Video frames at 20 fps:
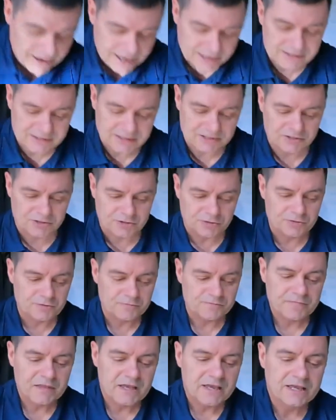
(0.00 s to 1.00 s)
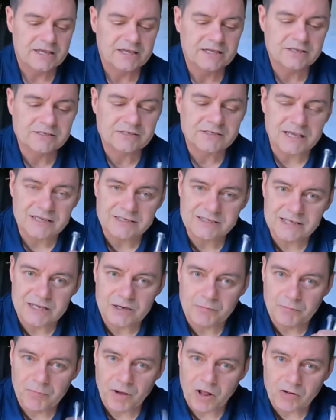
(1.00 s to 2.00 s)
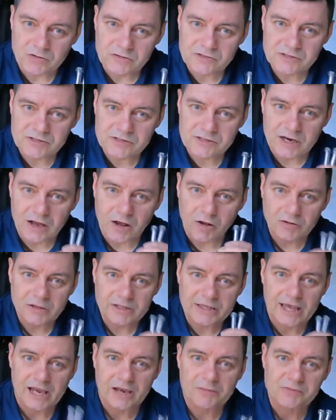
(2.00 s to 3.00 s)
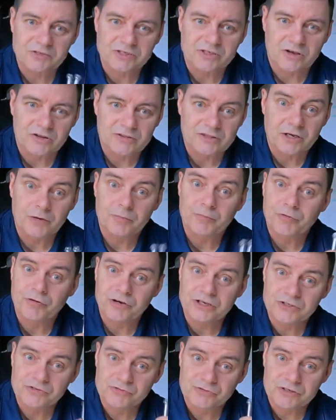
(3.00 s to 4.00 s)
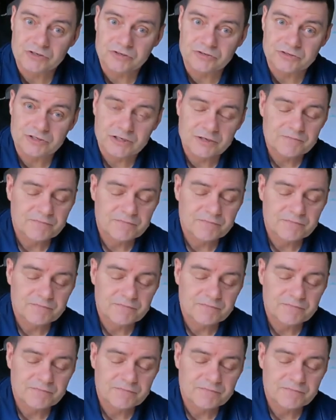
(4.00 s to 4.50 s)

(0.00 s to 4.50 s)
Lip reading: access to is a set of bolts that hold the calipers on that are pre-drilled.